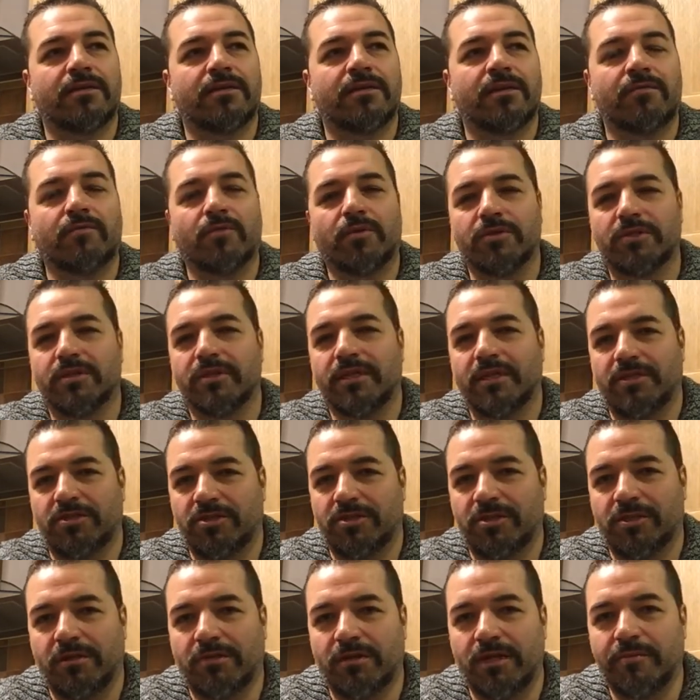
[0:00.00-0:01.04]
That wasn't
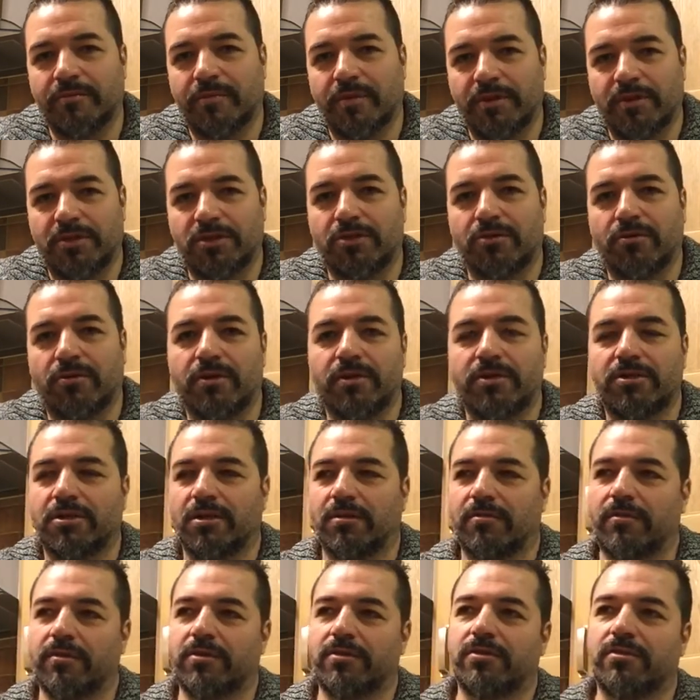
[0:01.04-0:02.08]
necessarily by choice. I
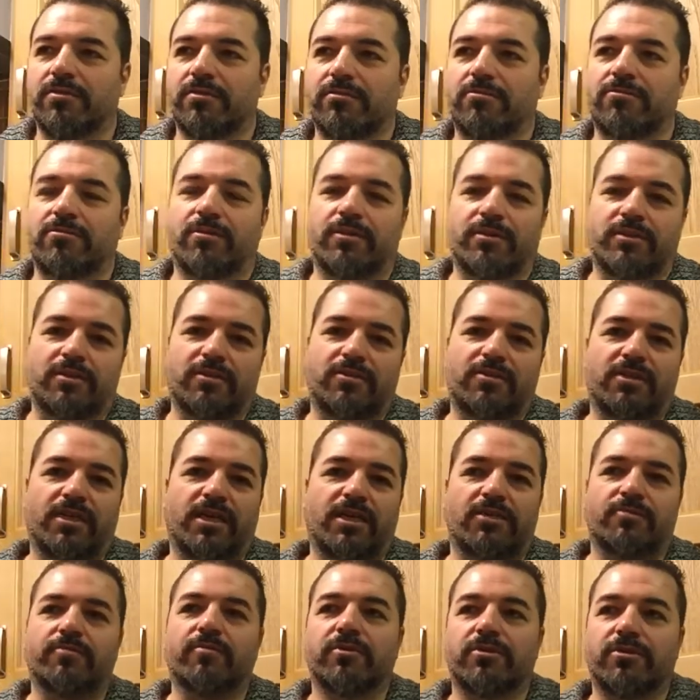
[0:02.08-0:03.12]
wasn't trying to
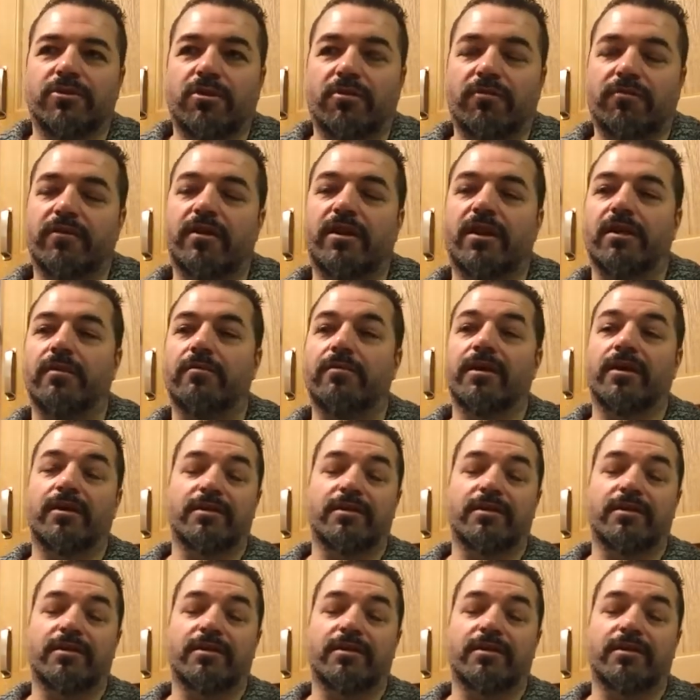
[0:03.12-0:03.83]
test myself in any way.